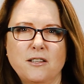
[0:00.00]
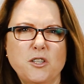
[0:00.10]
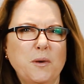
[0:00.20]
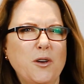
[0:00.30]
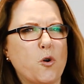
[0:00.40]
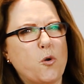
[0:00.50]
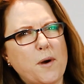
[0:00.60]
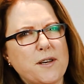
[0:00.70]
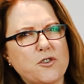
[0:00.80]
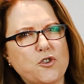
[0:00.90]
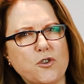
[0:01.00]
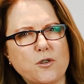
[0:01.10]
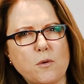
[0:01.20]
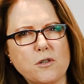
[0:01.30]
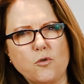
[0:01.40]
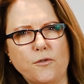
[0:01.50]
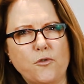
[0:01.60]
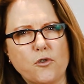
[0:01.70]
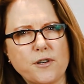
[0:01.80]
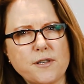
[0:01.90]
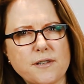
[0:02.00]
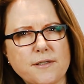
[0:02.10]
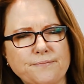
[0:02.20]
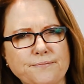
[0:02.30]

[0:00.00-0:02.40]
Do we always choose what's good for us?